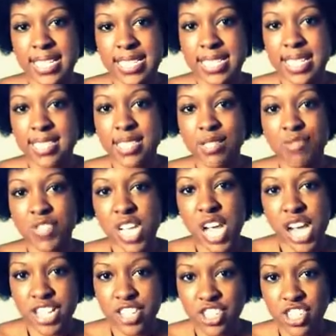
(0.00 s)
sense of
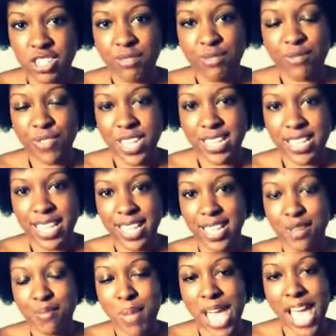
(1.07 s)
touch and feeling
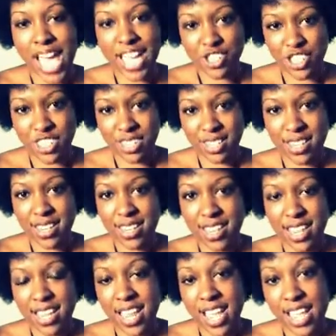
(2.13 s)
and passion
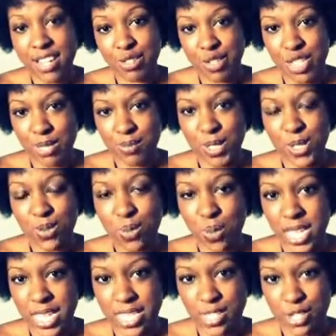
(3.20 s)
and energy
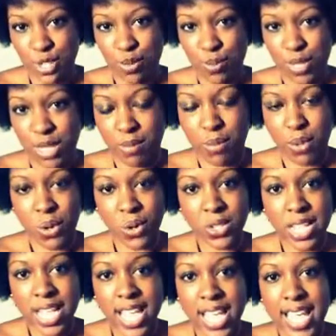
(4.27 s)
between two
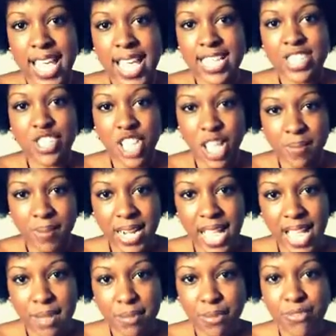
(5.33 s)
people. And
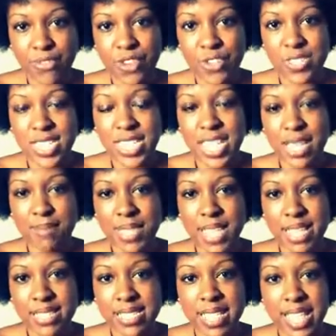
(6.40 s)
Gemini prefers to keep
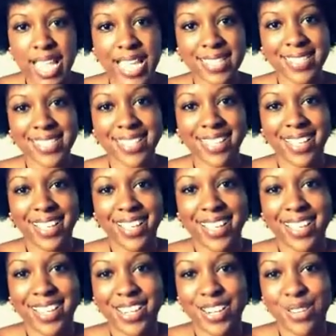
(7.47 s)
things light.
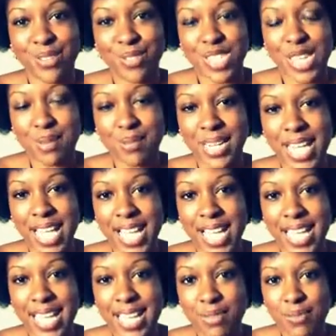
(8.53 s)

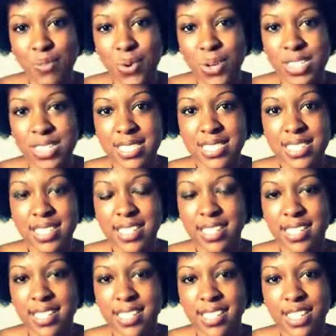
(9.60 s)
Gemini wants
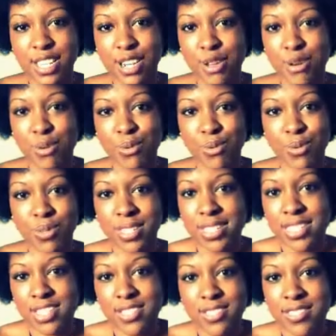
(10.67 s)
to,
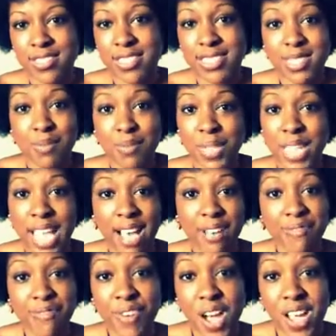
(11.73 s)
simply
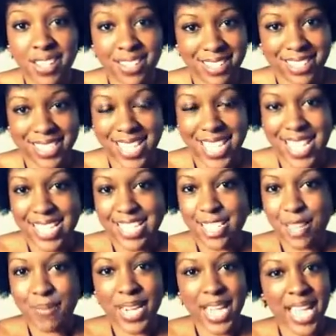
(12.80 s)
have fun.
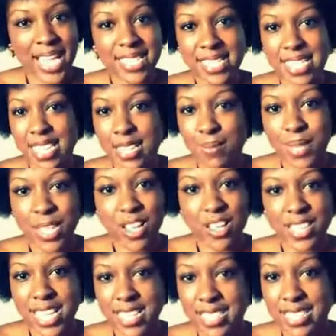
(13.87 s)
Gemini isn't going to be
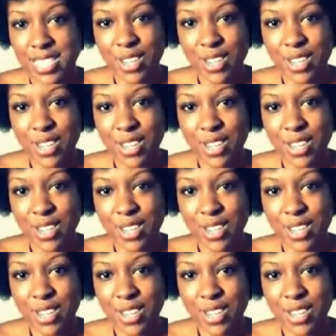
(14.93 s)
all that